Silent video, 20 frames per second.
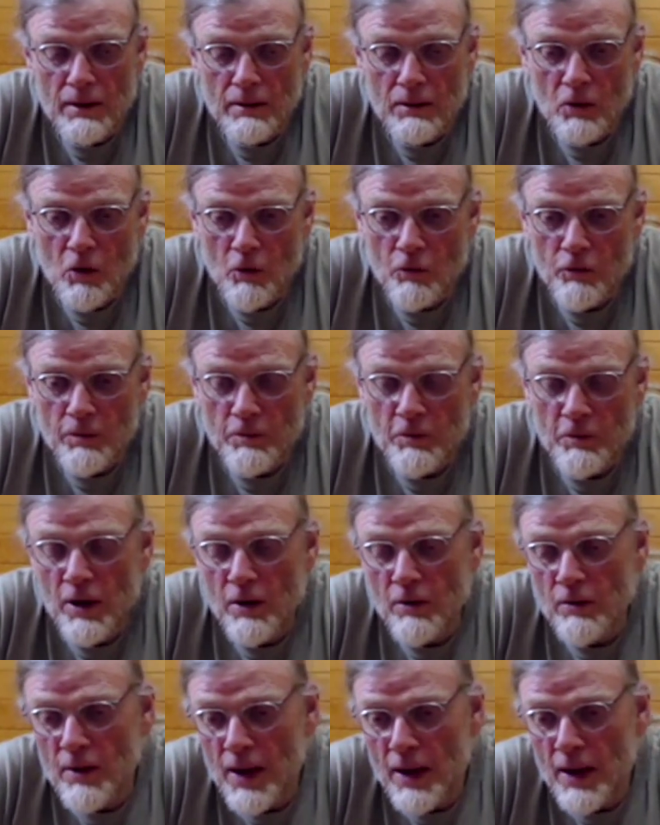go from
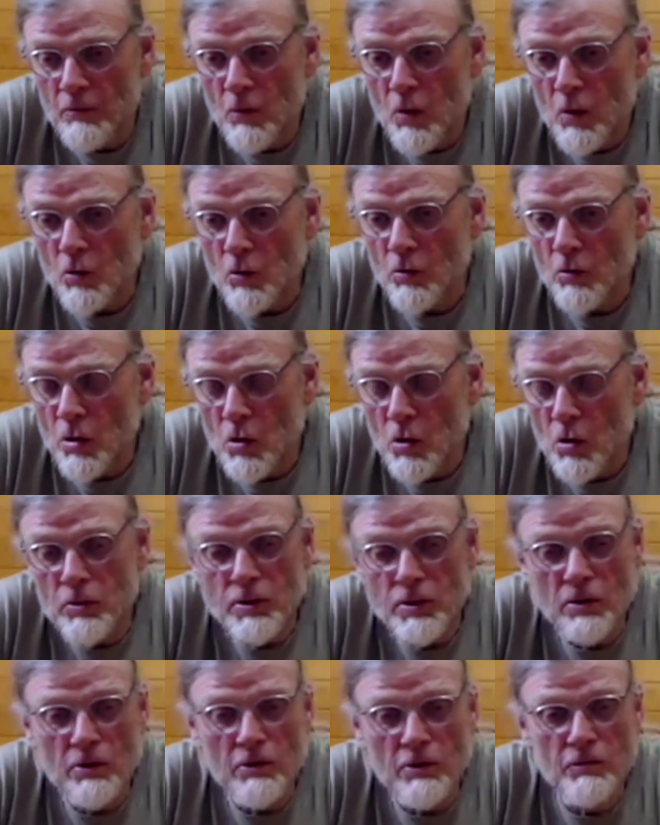there. That won't grow
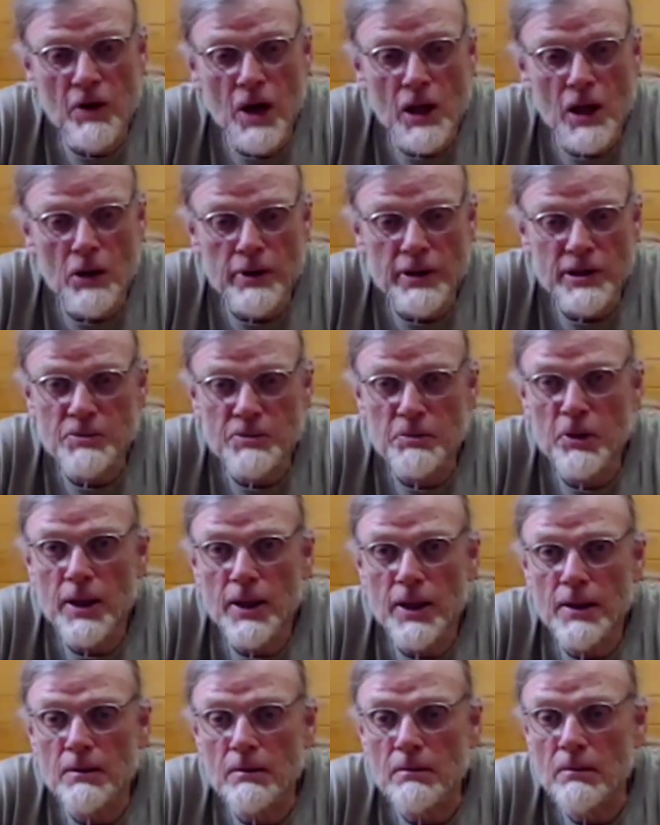until the following
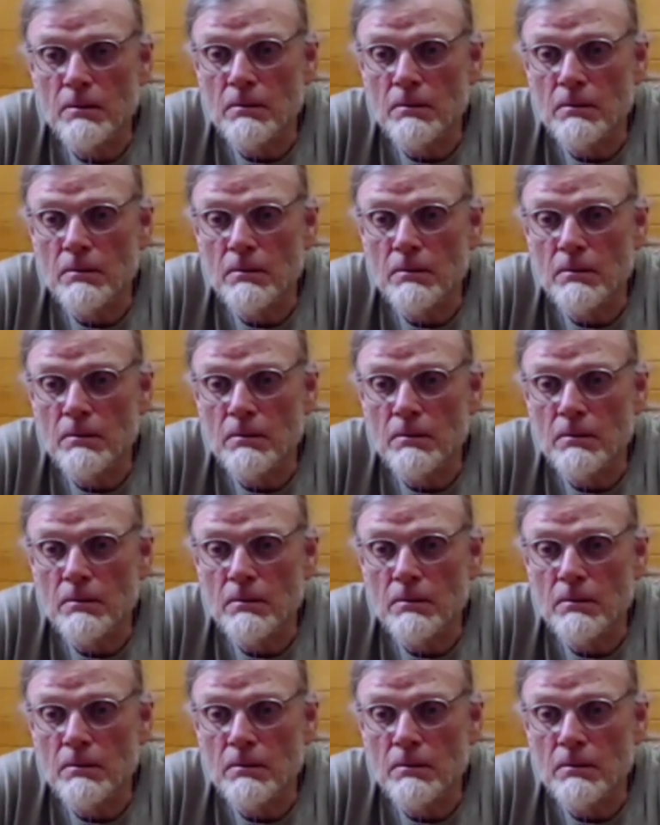spring.